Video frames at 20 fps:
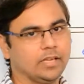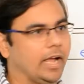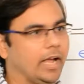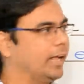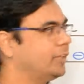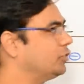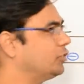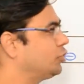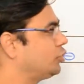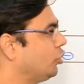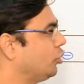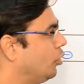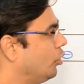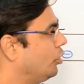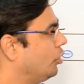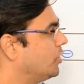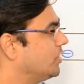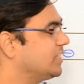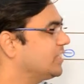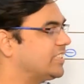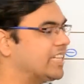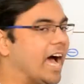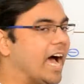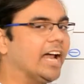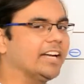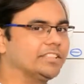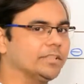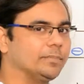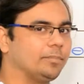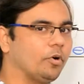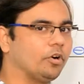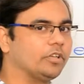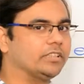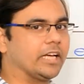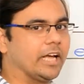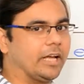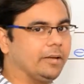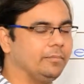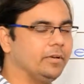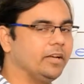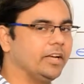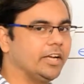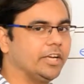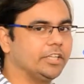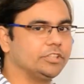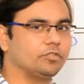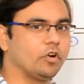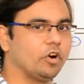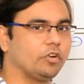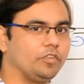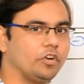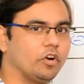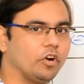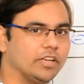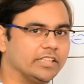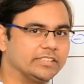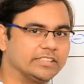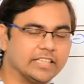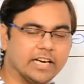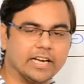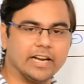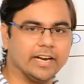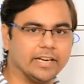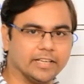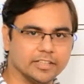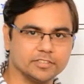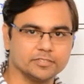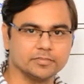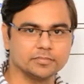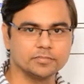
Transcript: And so charge upon time is what we call as current.